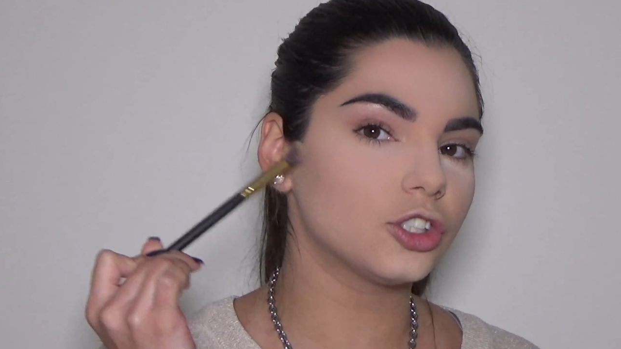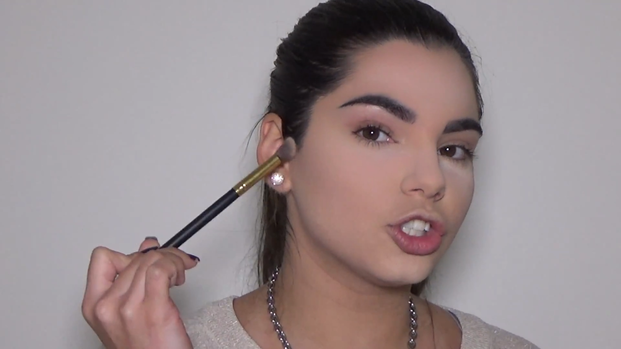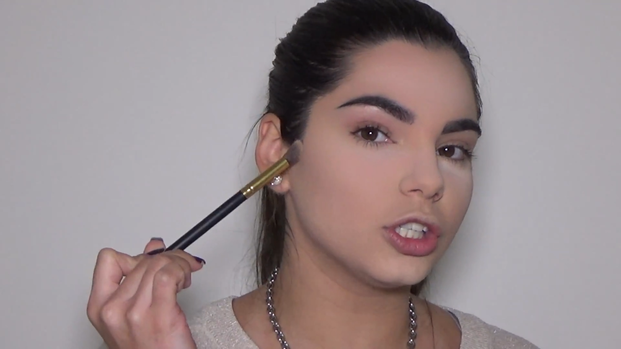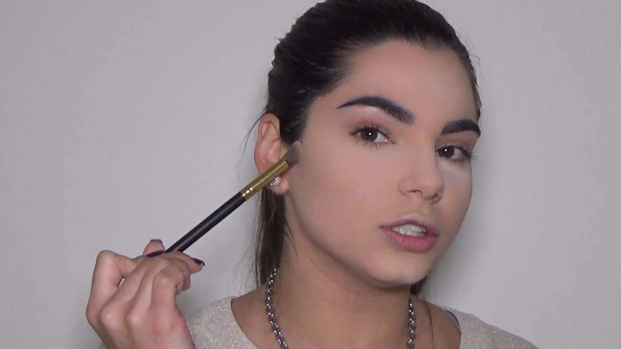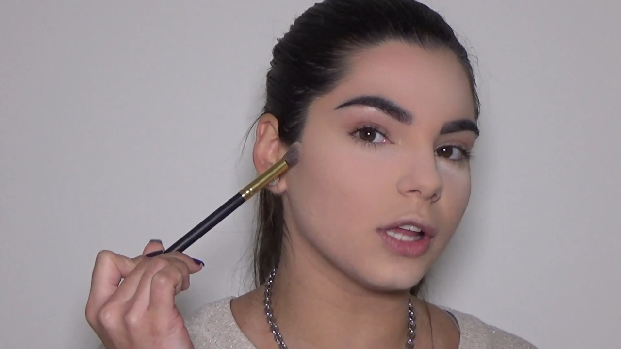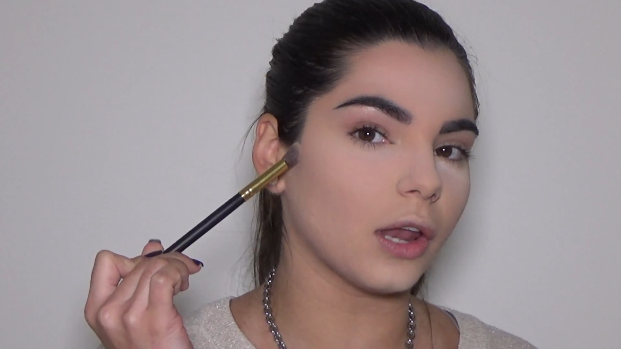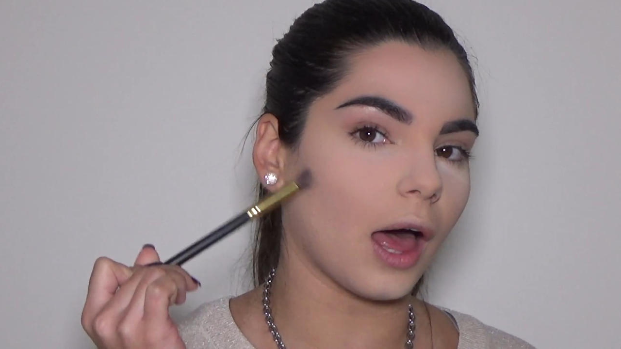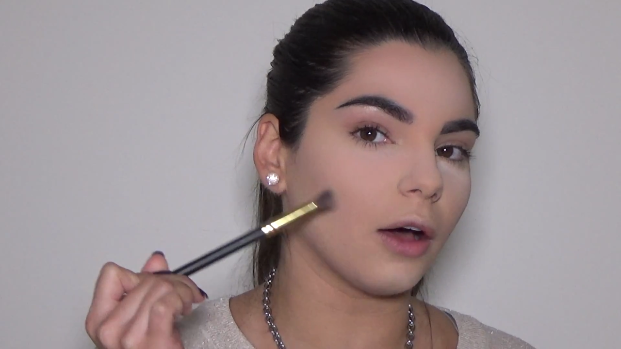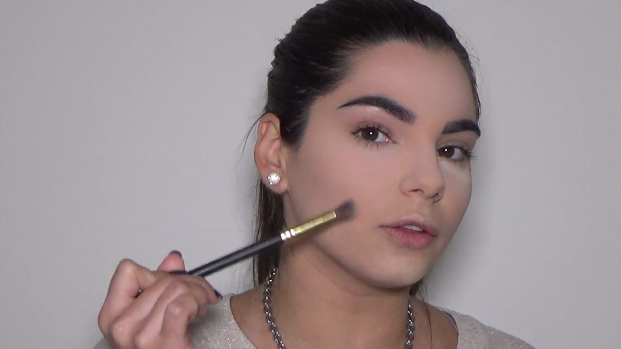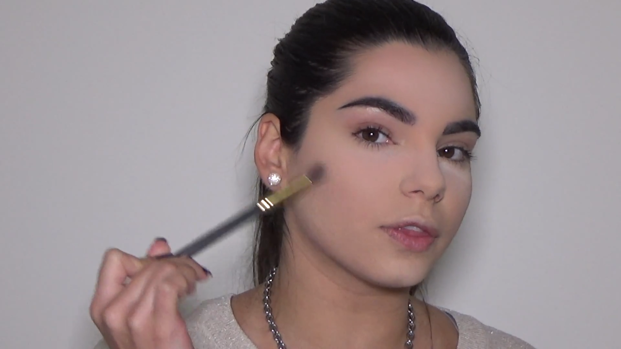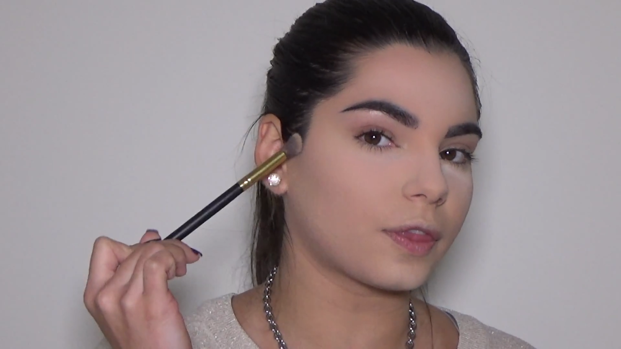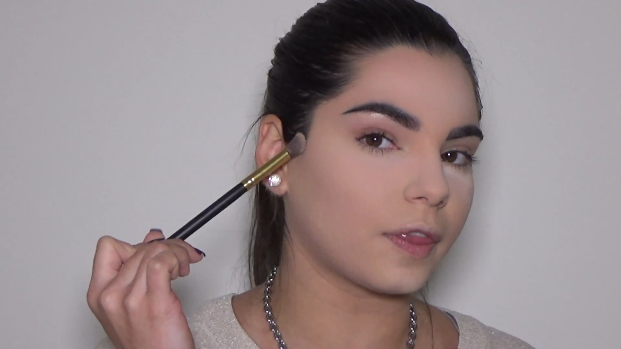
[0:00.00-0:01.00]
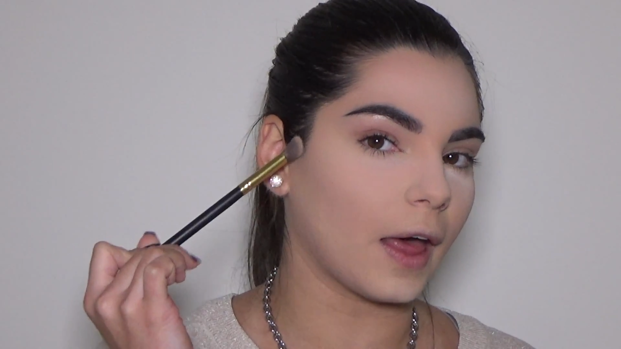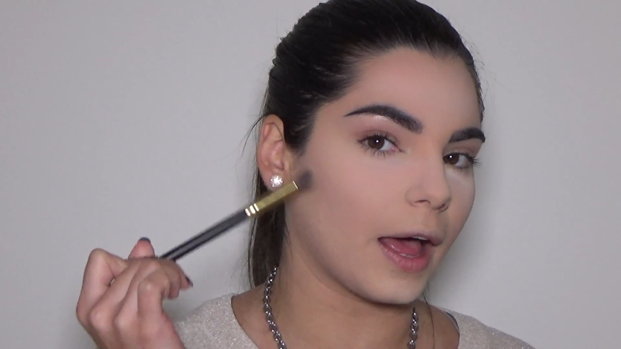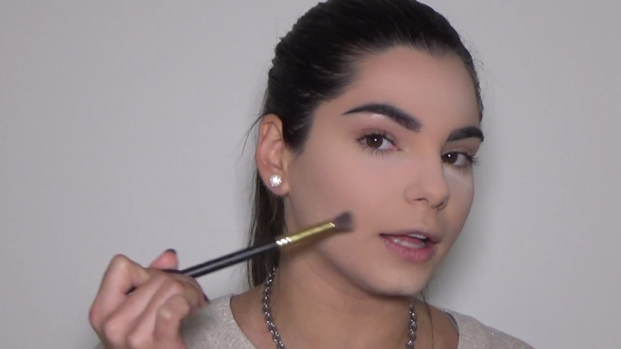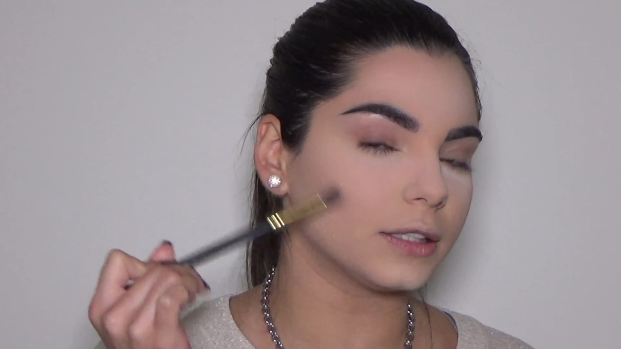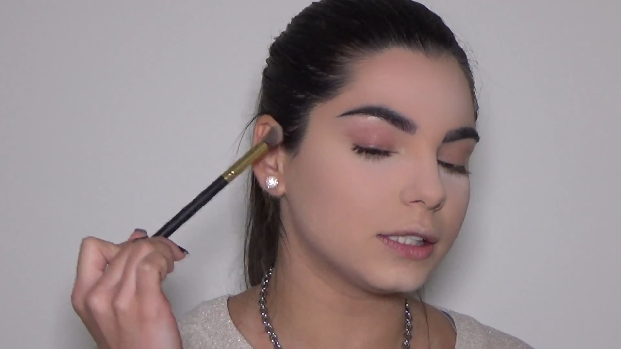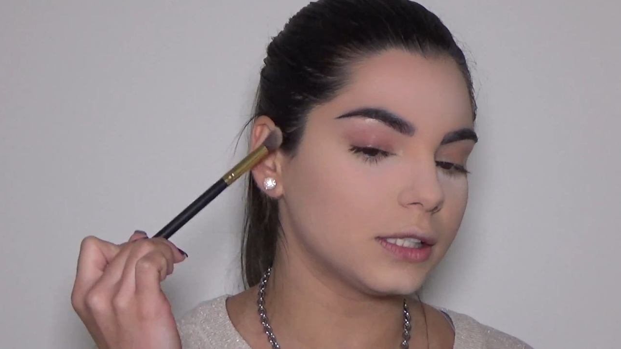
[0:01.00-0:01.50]
chisel out
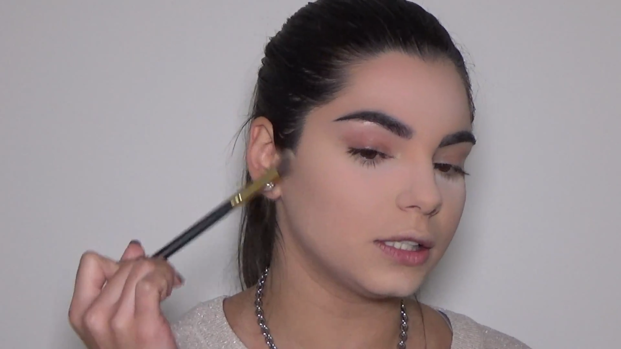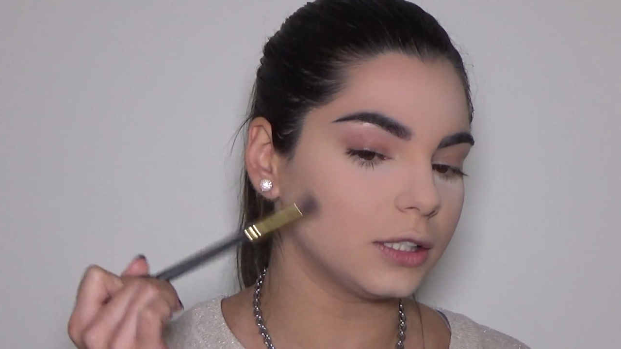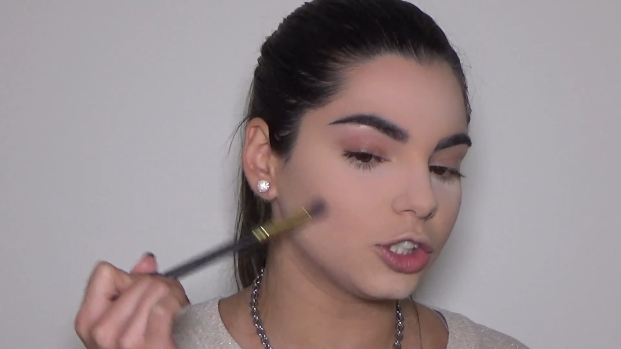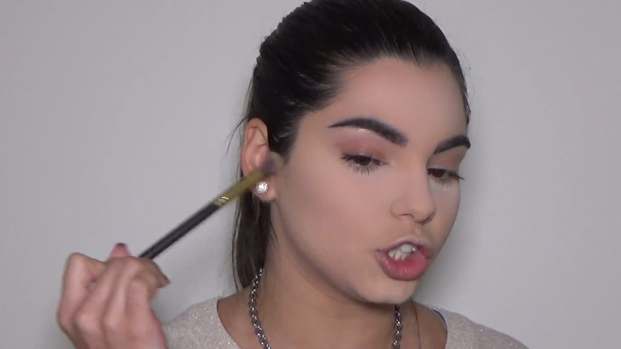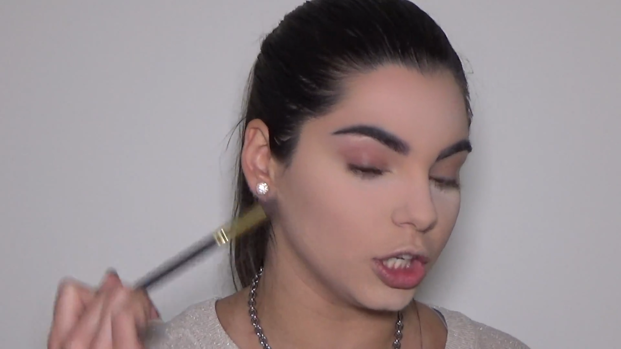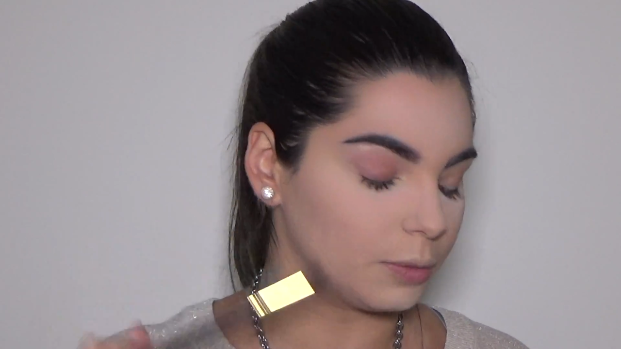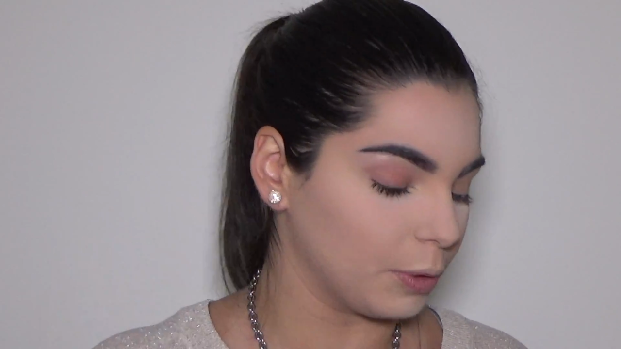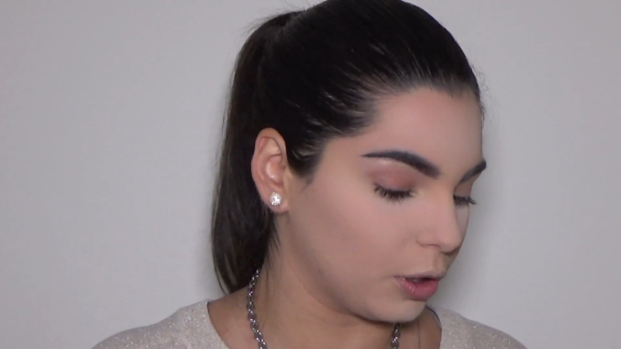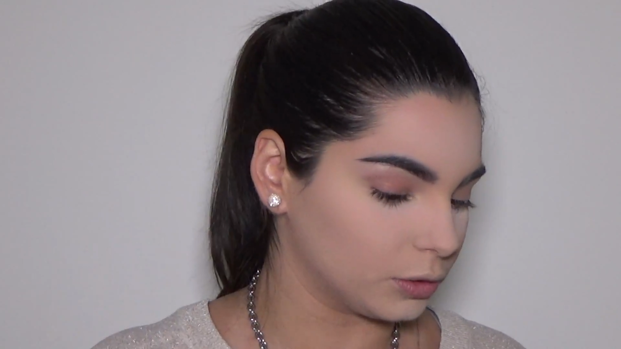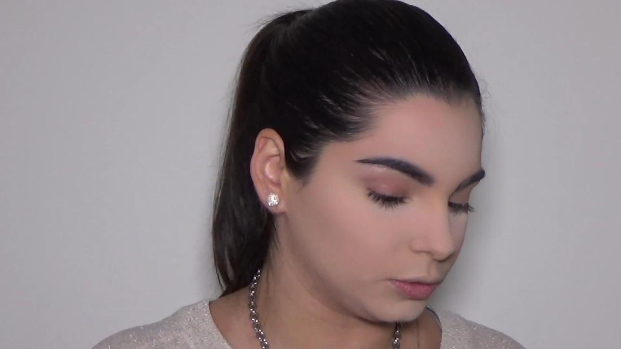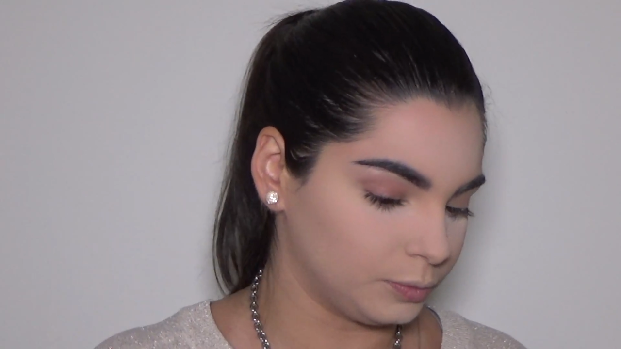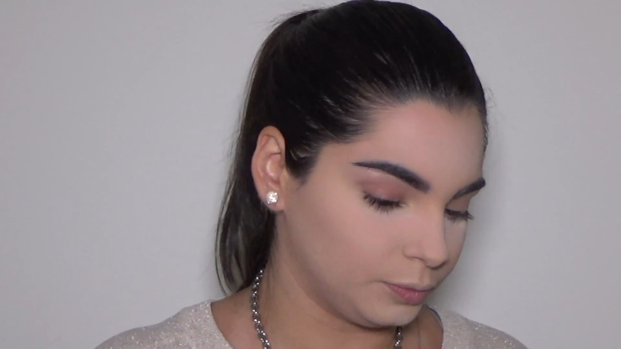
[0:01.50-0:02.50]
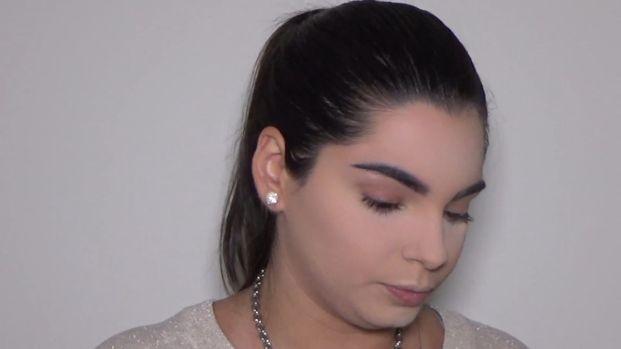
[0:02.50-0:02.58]
that cheekbone.